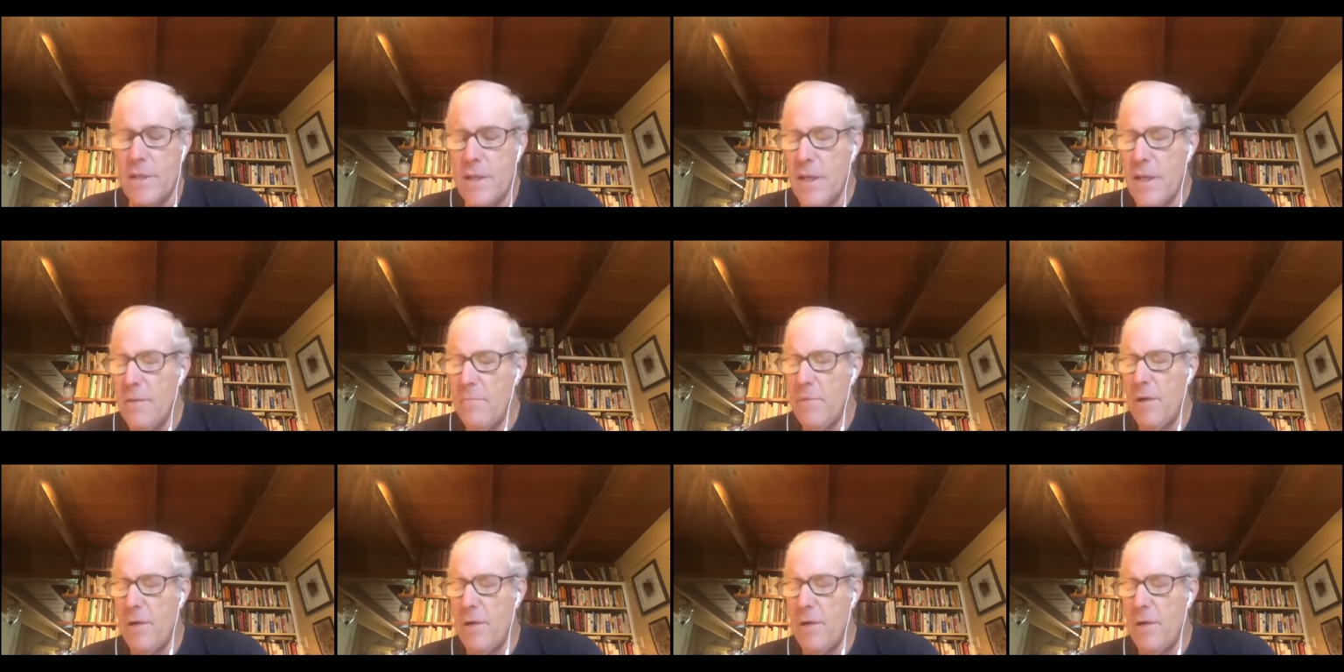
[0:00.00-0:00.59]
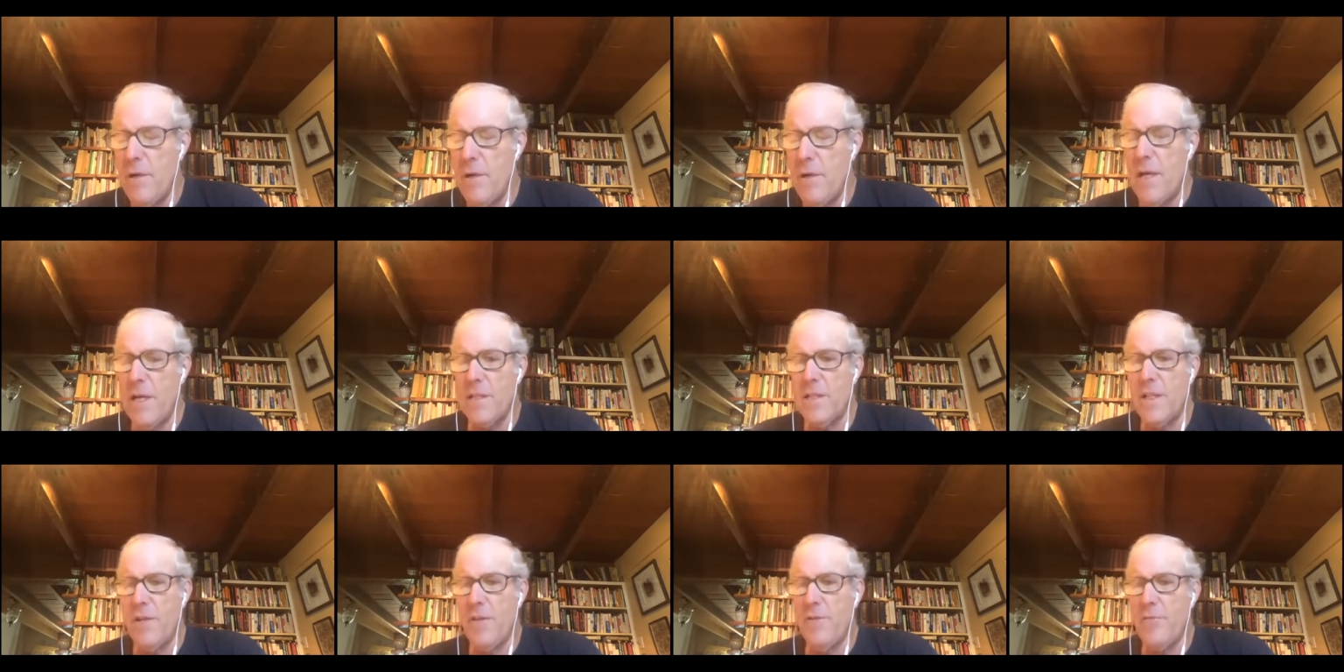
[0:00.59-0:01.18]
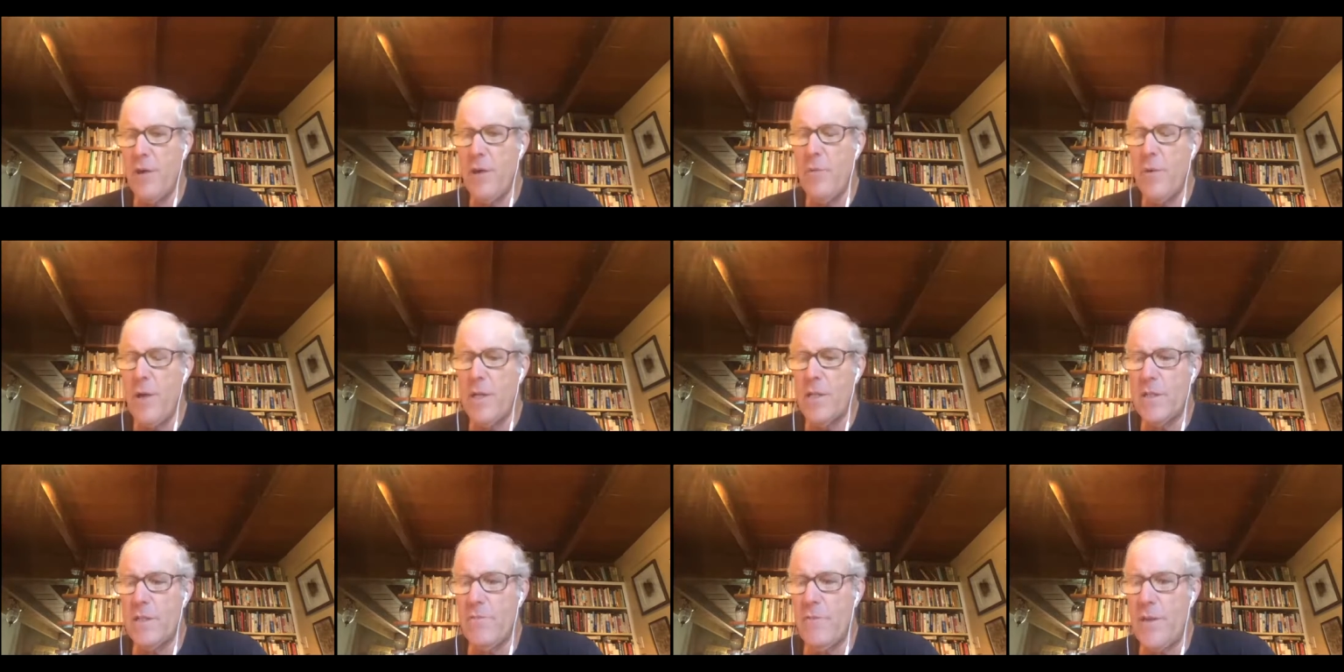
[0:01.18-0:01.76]
because in three
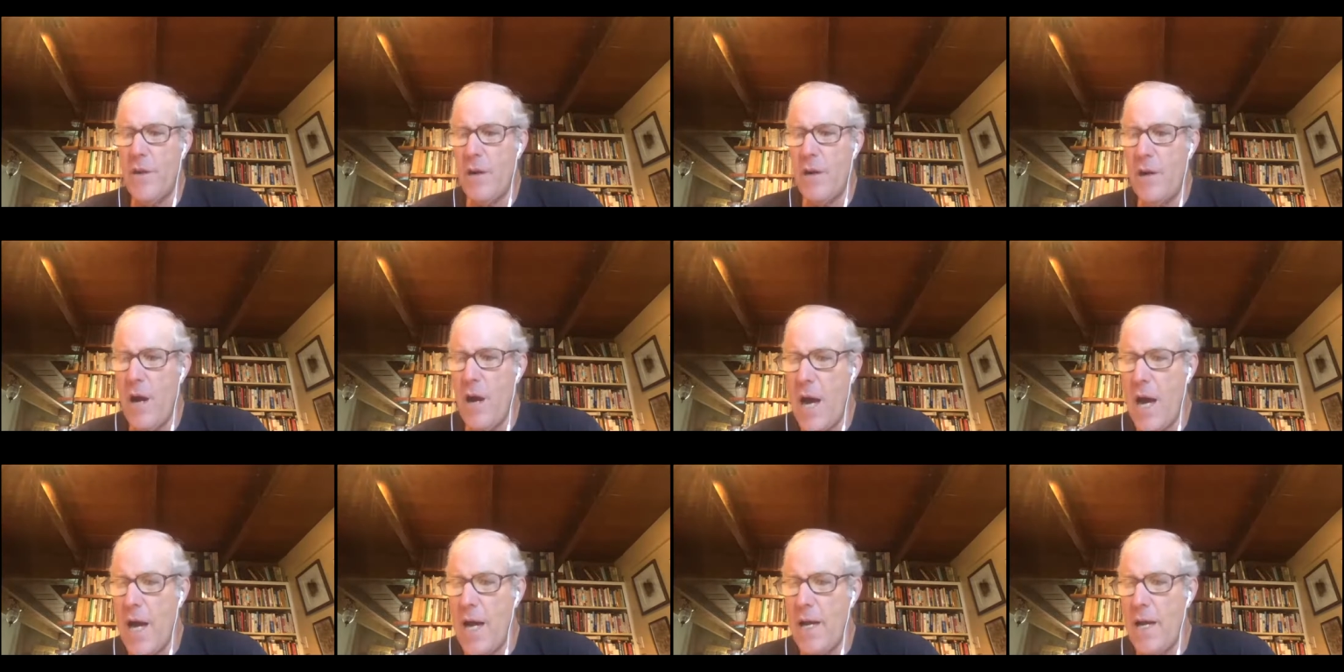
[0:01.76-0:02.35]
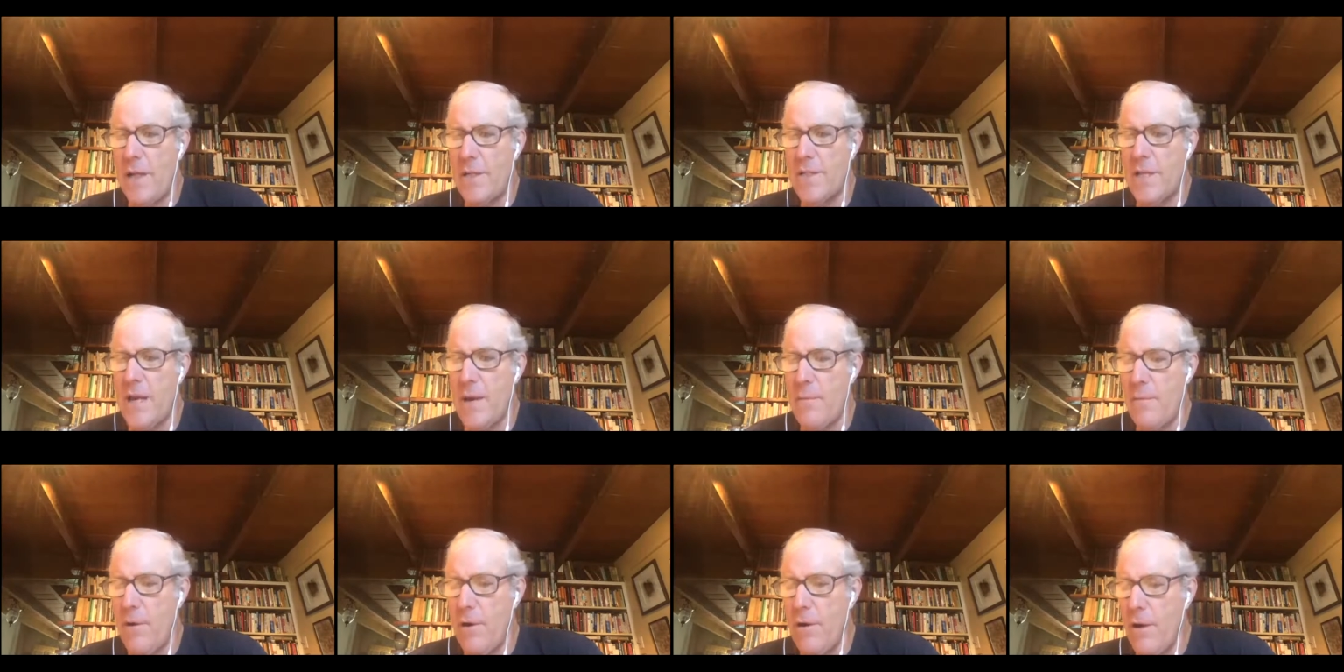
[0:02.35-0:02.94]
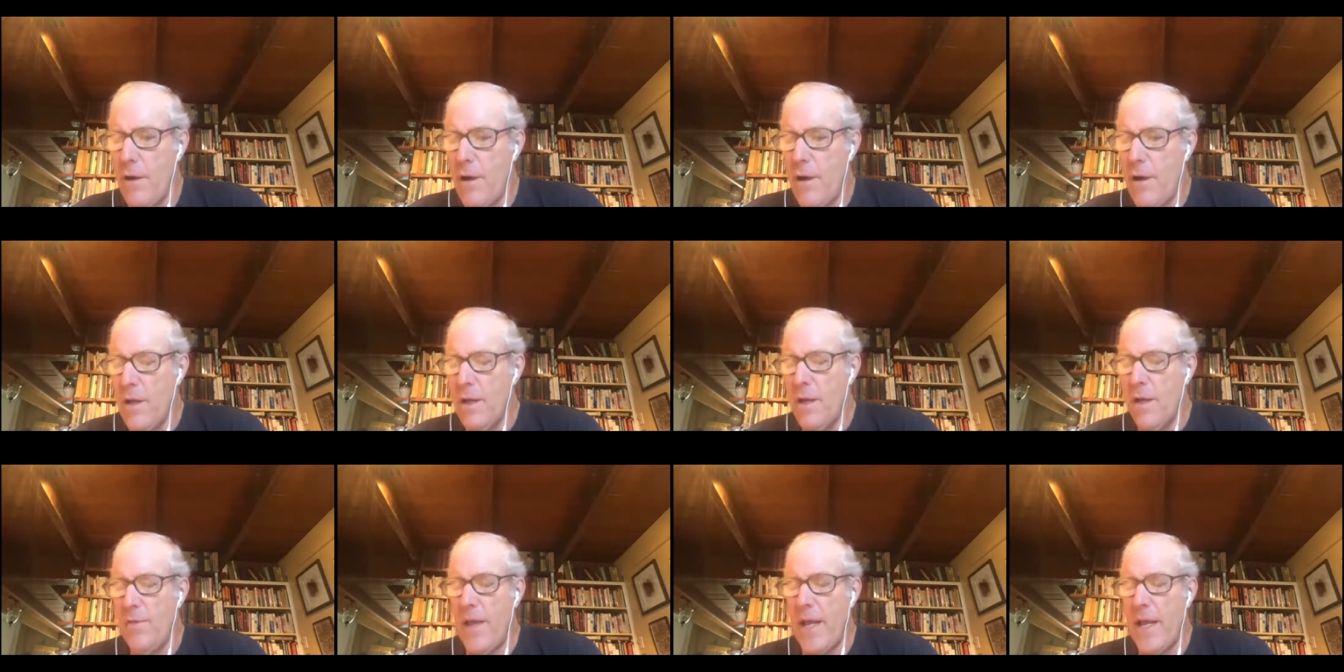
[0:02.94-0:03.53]
weeks of their high summer,
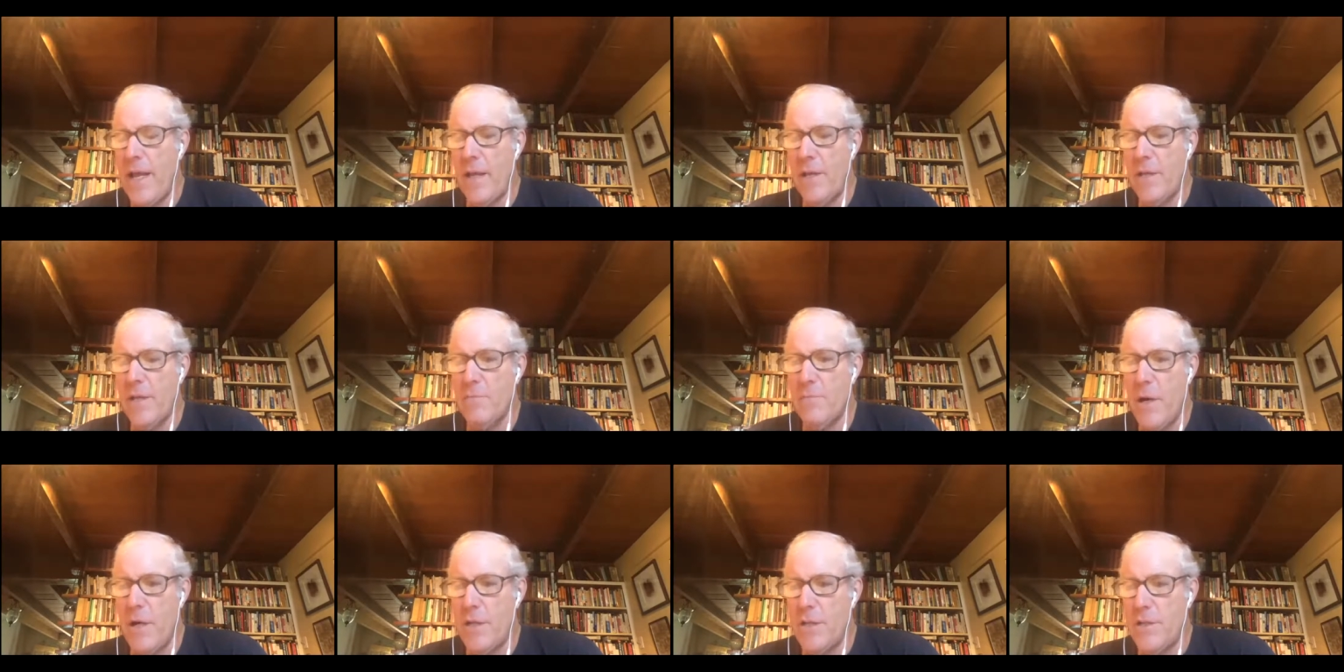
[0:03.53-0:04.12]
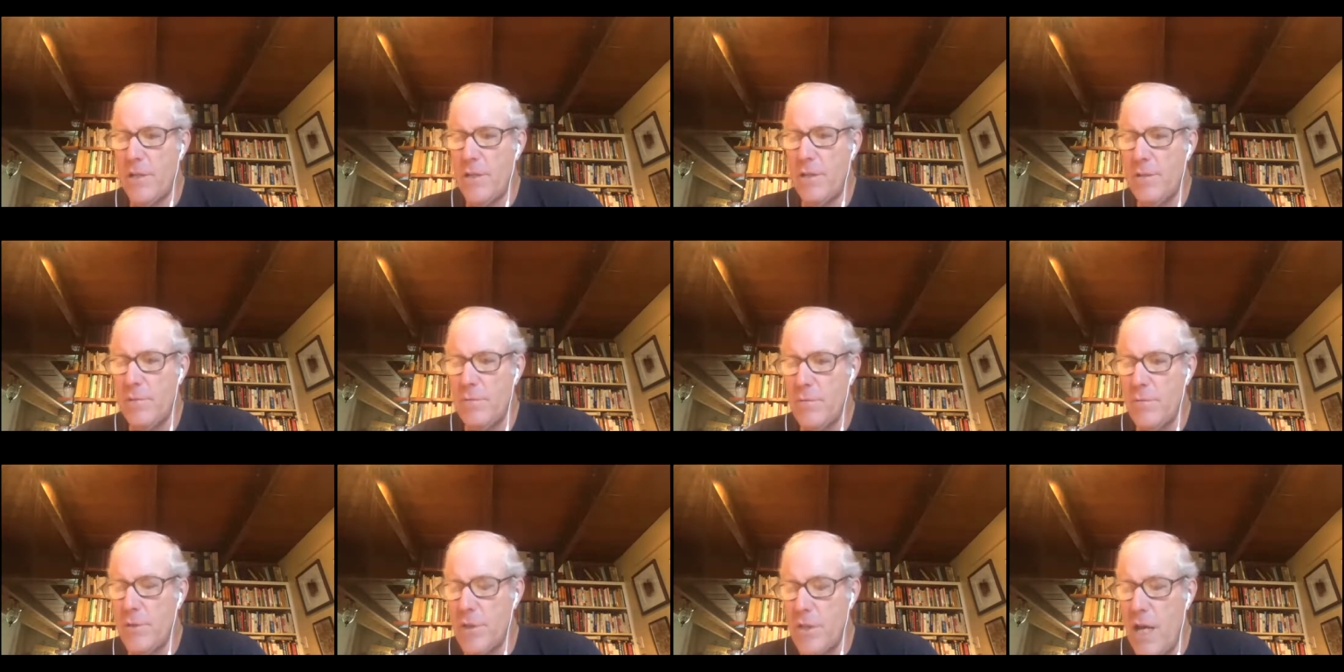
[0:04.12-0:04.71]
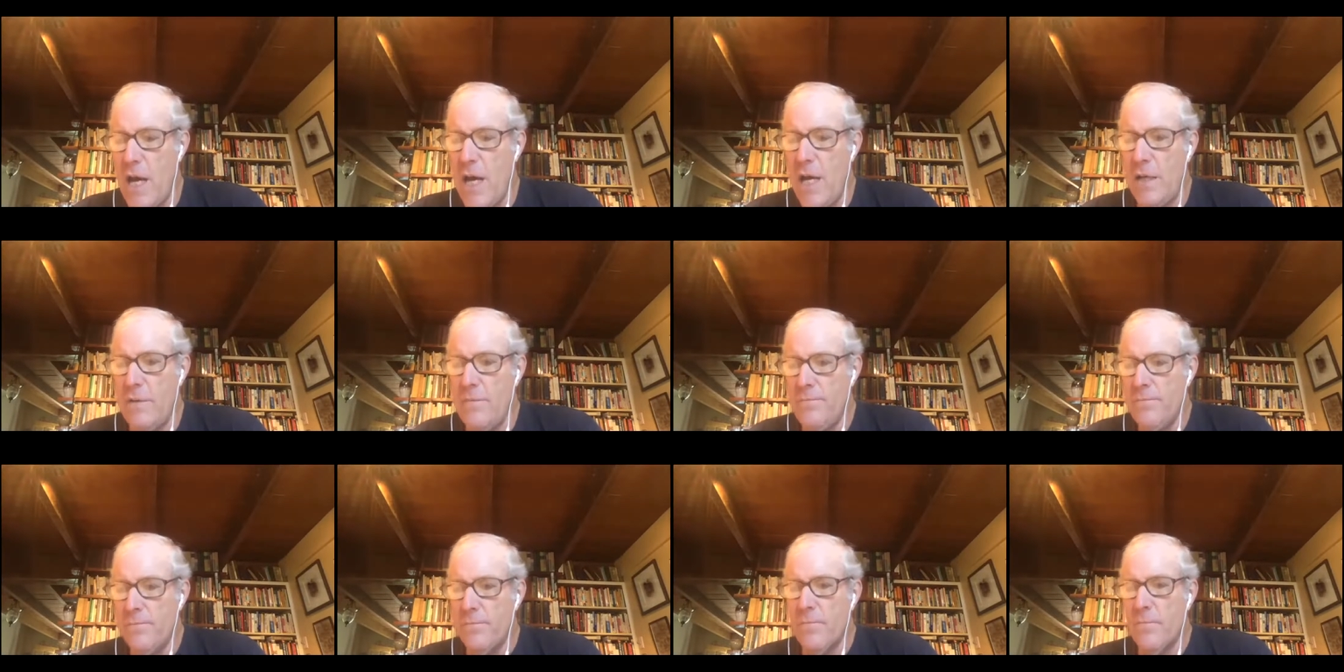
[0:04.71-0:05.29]
they get as much sun
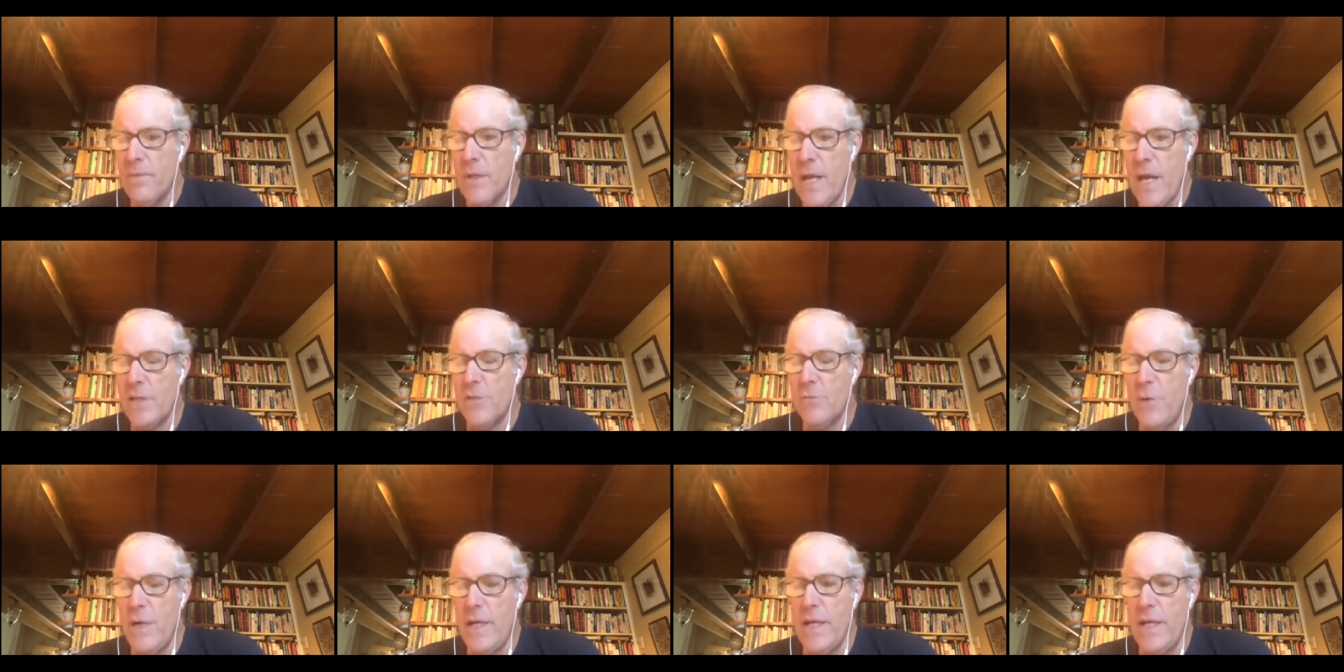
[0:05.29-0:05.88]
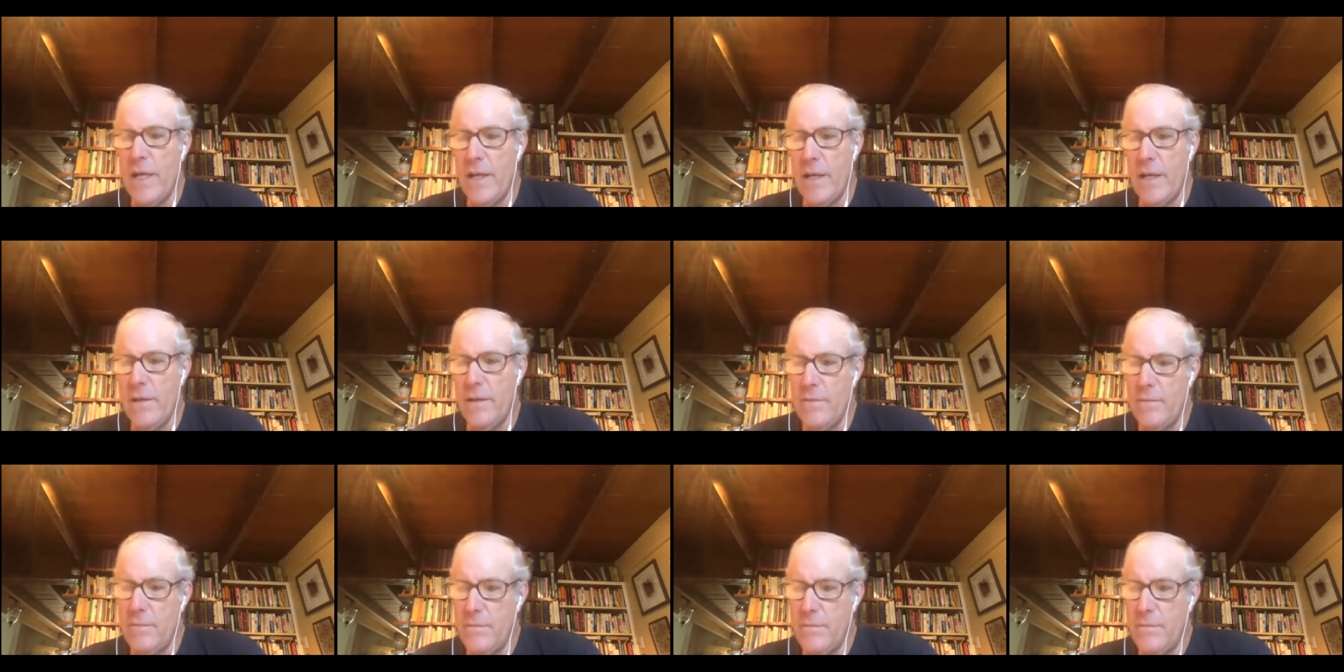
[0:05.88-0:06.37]
as we get in,